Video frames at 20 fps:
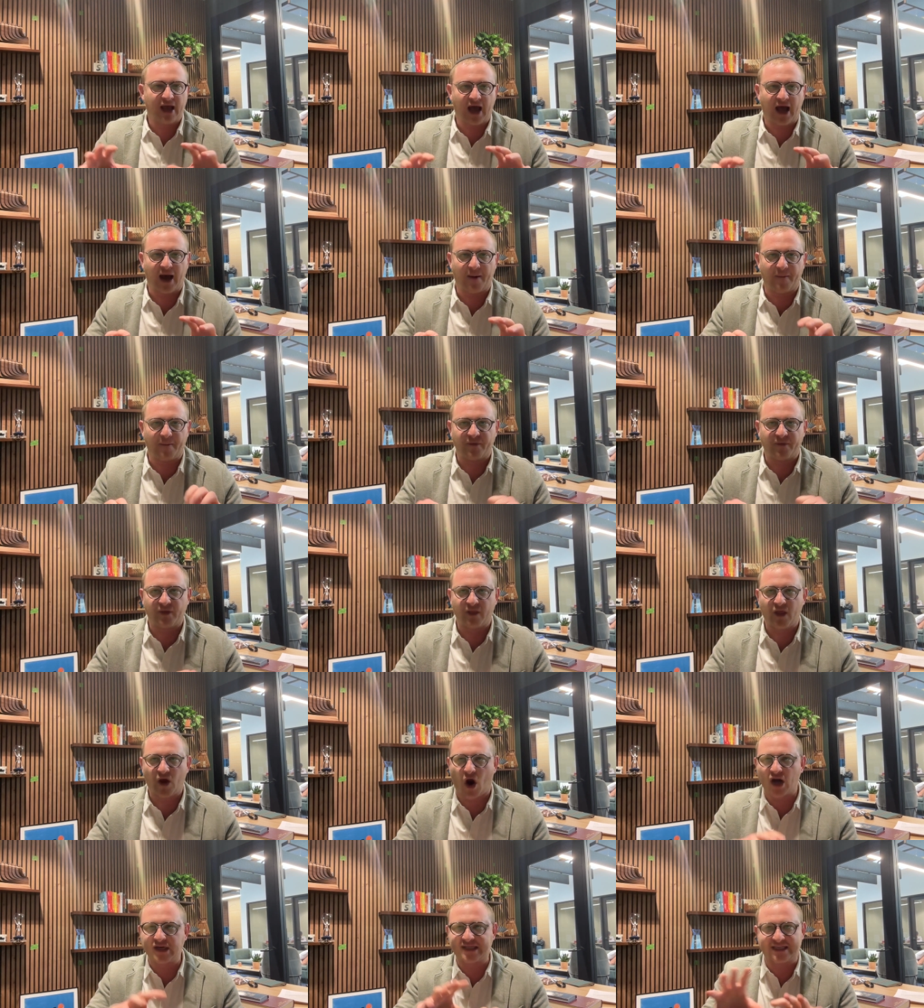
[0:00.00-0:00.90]
Um,
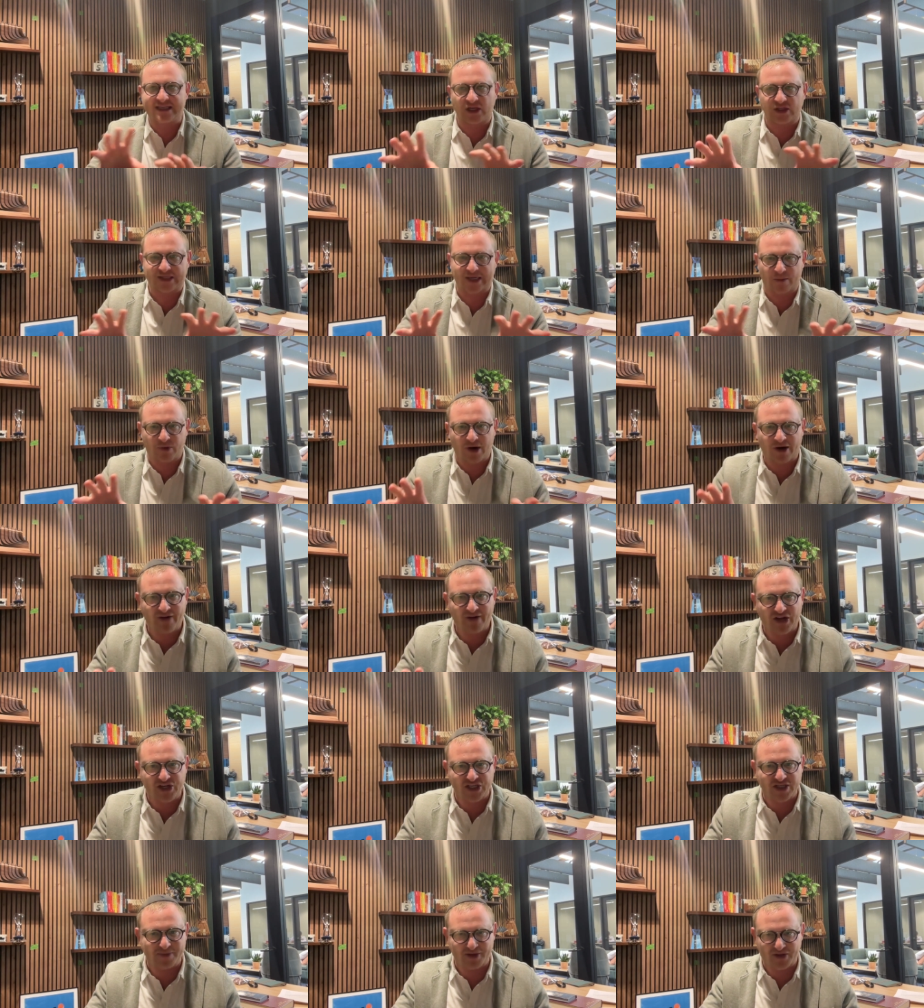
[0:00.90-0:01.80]
there are still some rough
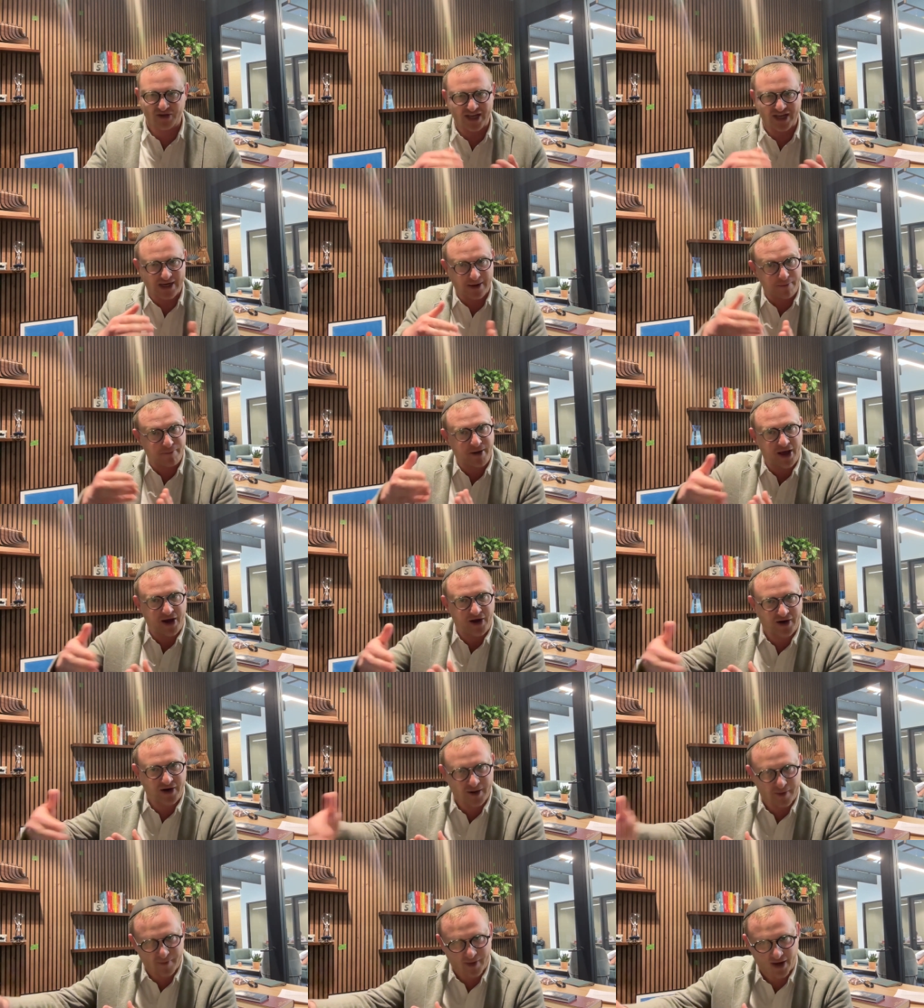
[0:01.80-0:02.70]
edges, but they're getting
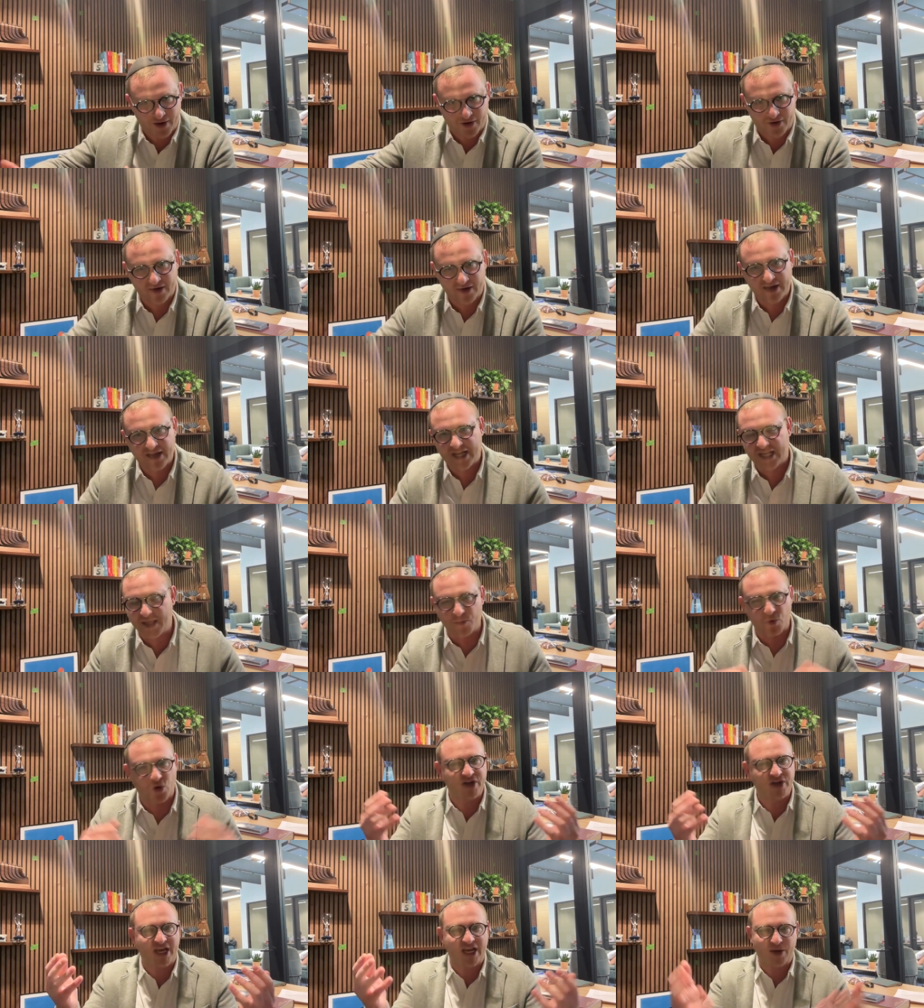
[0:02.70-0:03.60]
better and better. And the
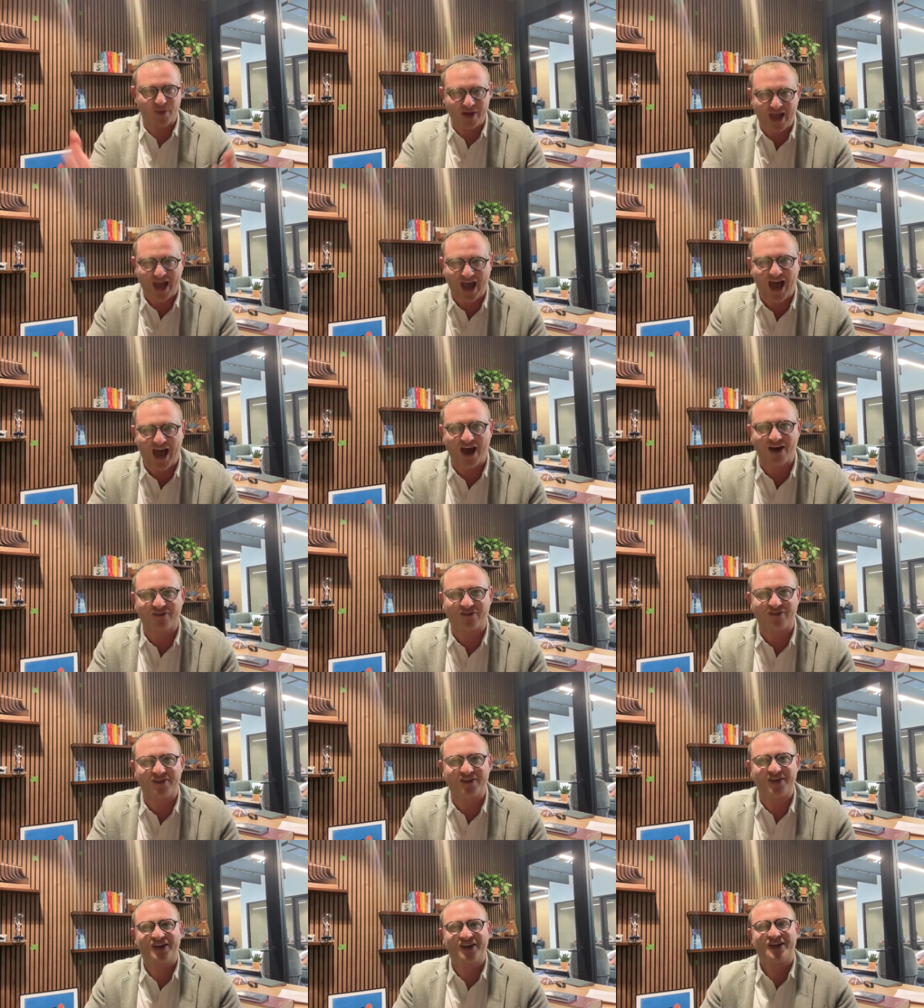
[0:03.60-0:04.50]
more data we
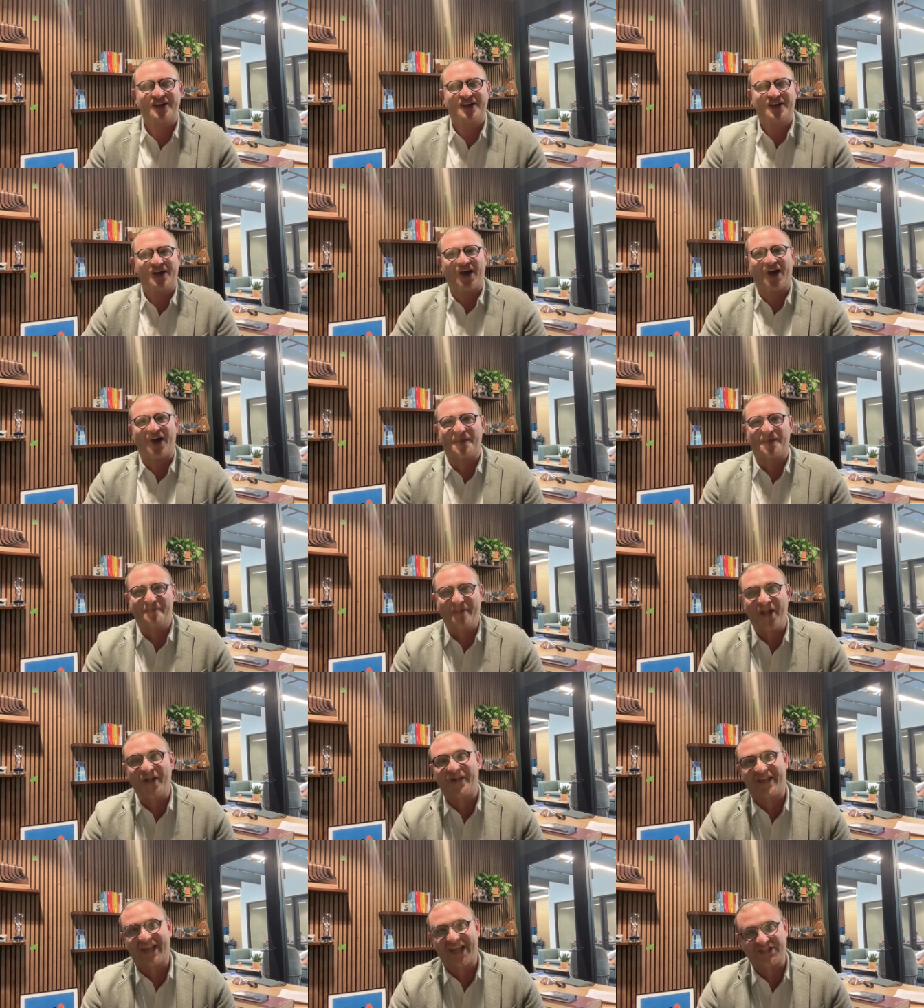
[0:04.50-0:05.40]
have, uh, the
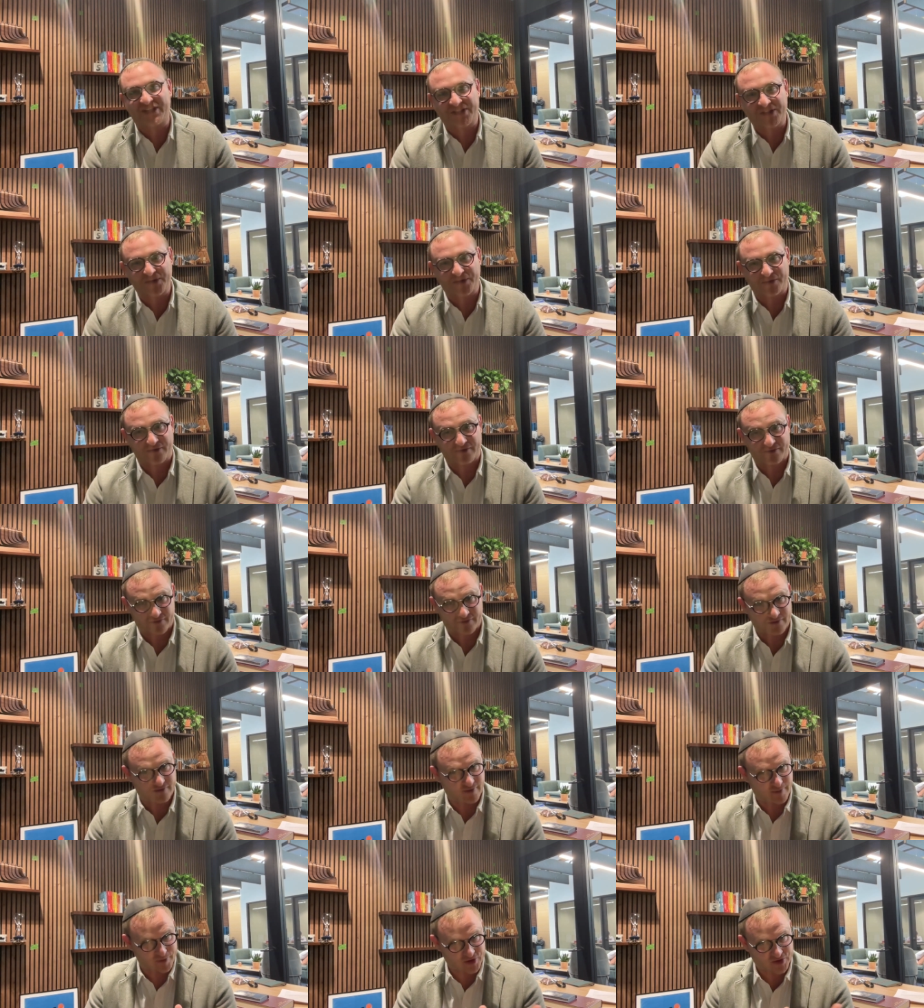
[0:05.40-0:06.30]
better it gets too
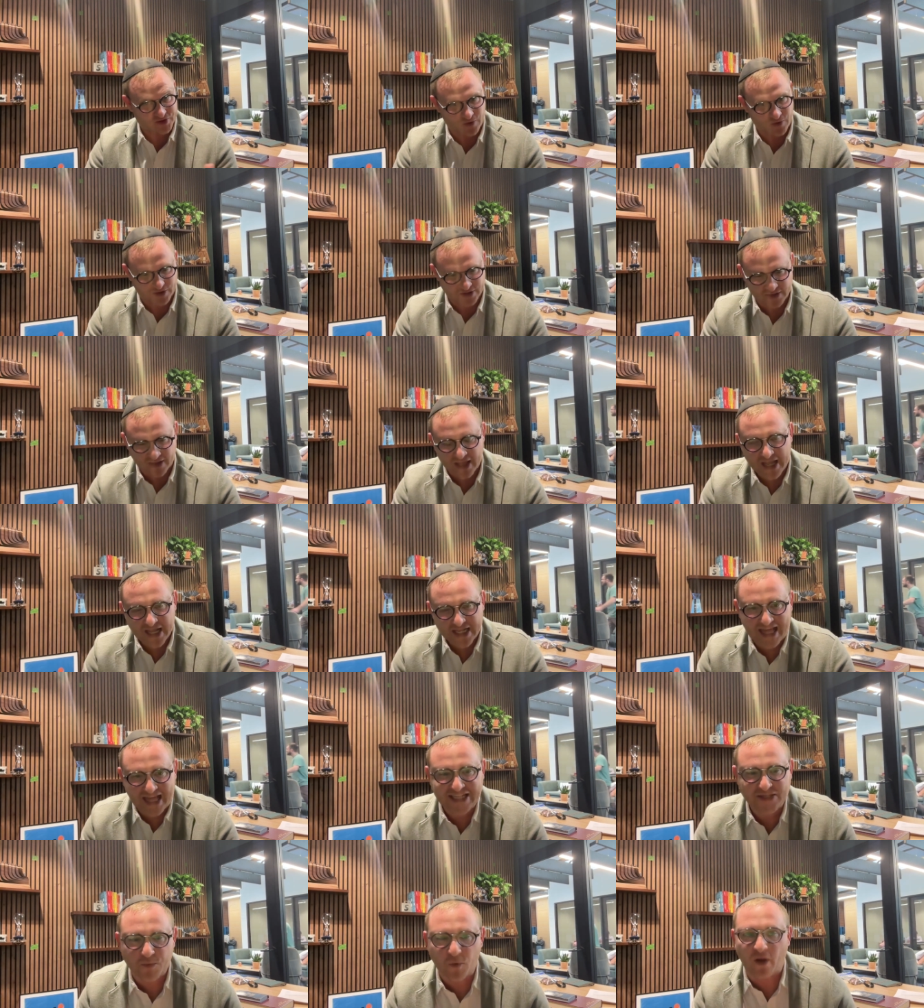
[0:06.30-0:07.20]
from your store. So
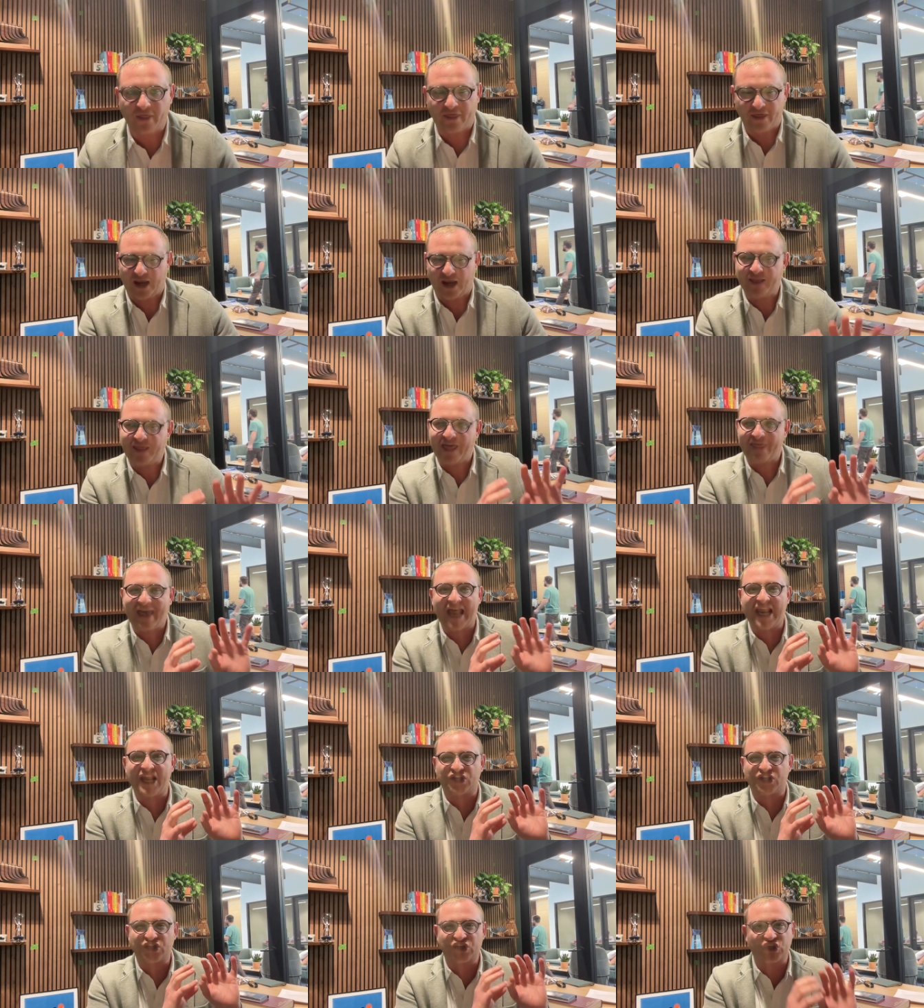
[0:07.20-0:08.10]
that's one thing, and that,
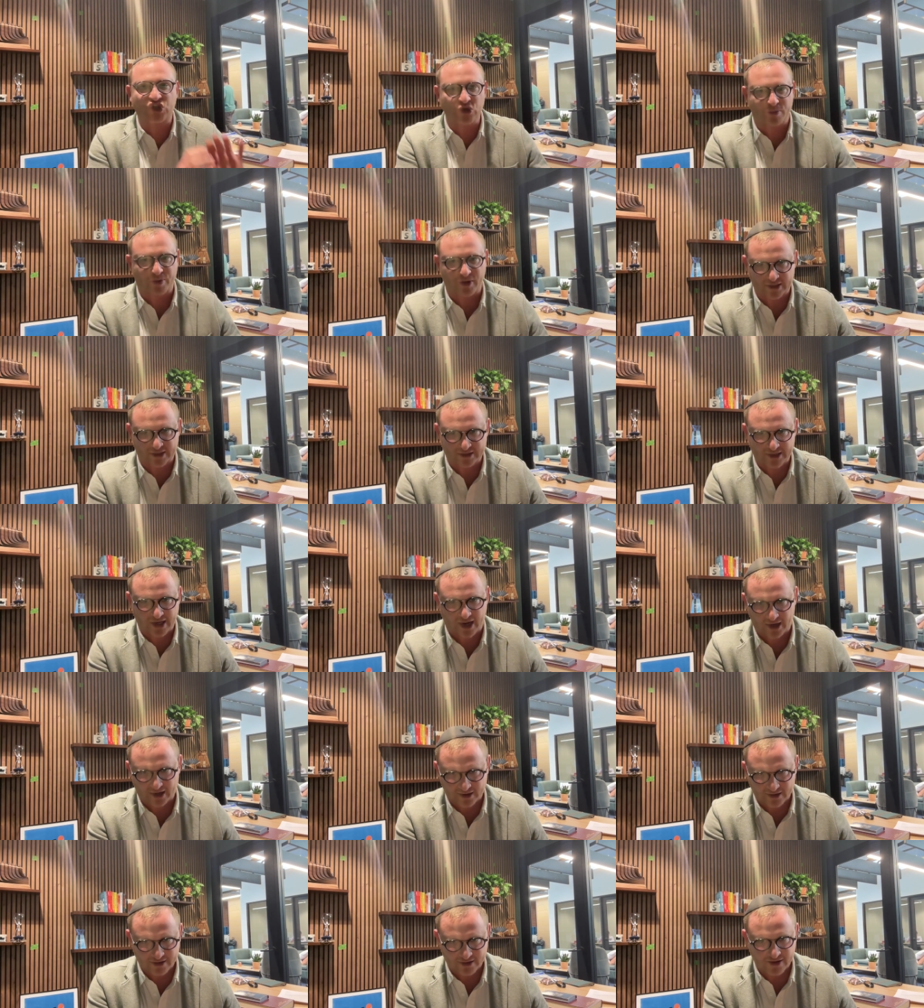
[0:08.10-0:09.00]
that is super
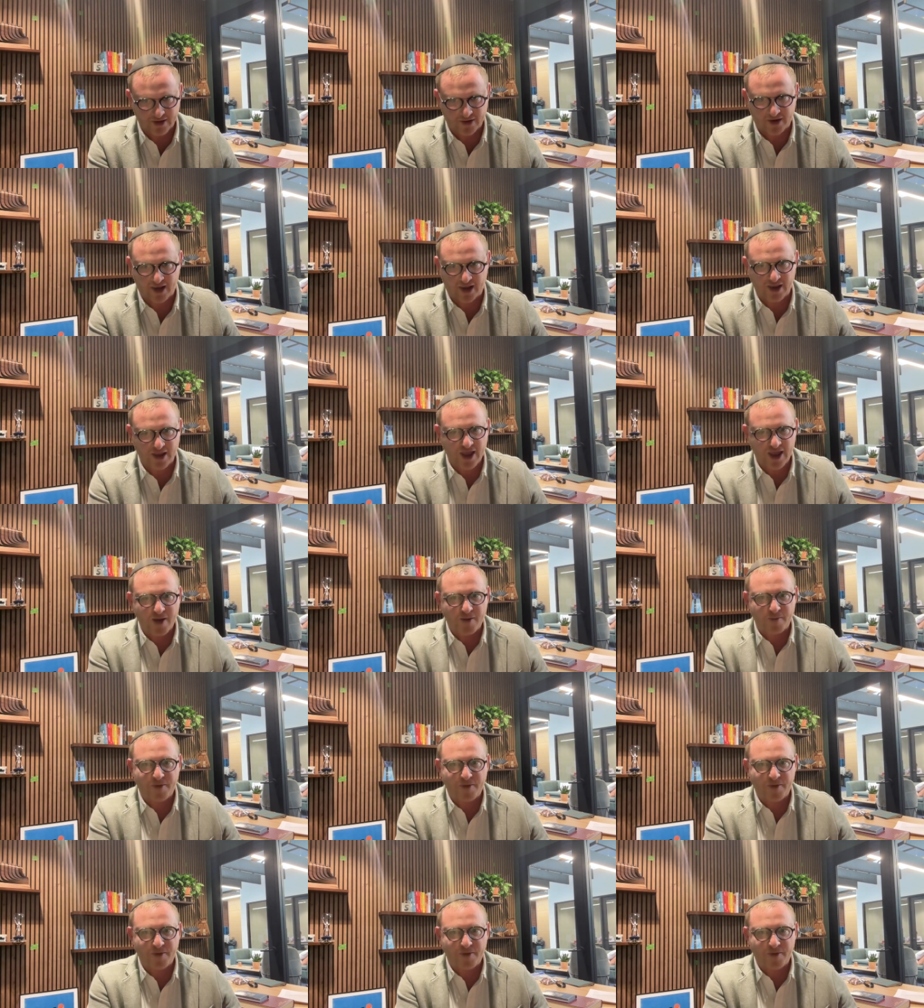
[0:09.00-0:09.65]
exciting. Okay.